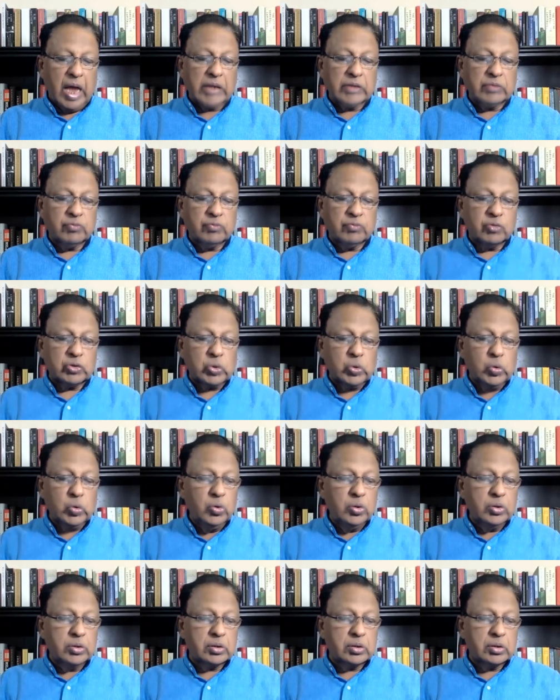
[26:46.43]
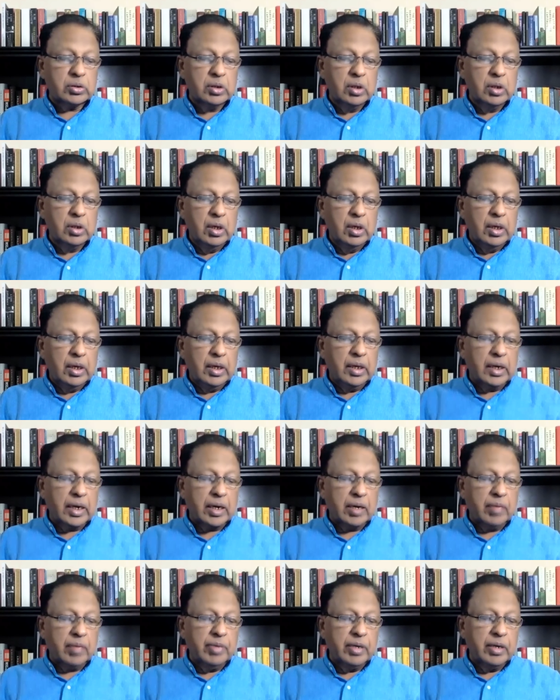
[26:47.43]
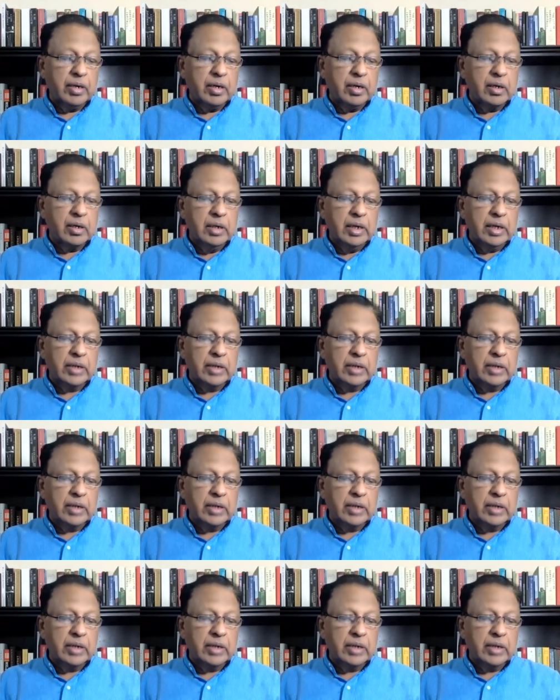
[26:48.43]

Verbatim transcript: As for schools, he recommended